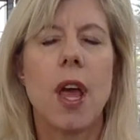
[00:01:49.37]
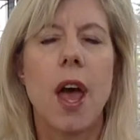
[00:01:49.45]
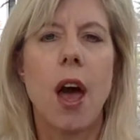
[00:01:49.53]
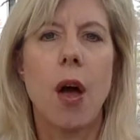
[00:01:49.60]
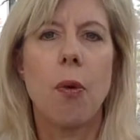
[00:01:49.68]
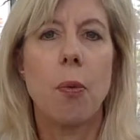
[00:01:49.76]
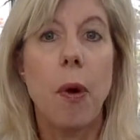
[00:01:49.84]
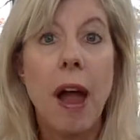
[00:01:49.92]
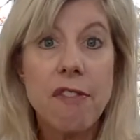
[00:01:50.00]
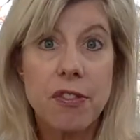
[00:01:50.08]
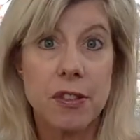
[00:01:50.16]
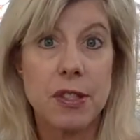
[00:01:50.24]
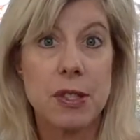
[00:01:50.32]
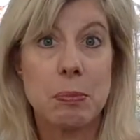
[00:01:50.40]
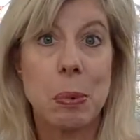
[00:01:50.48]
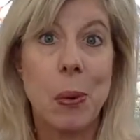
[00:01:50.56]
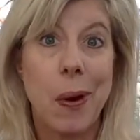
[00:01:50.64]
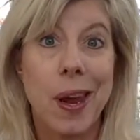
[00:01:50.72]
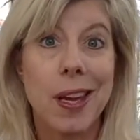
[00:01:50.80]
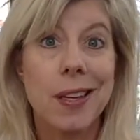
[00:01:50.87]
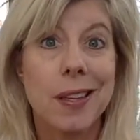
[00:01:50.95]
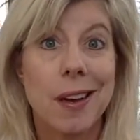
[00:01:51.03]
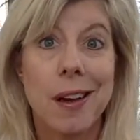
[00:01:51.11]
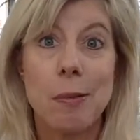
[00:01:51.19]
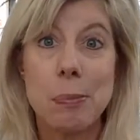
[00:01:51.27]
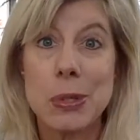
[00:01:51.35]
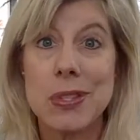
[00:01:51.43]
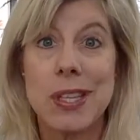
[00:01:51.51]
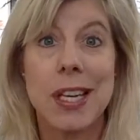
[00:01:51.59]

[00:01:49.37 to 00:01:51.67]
a reference point, almost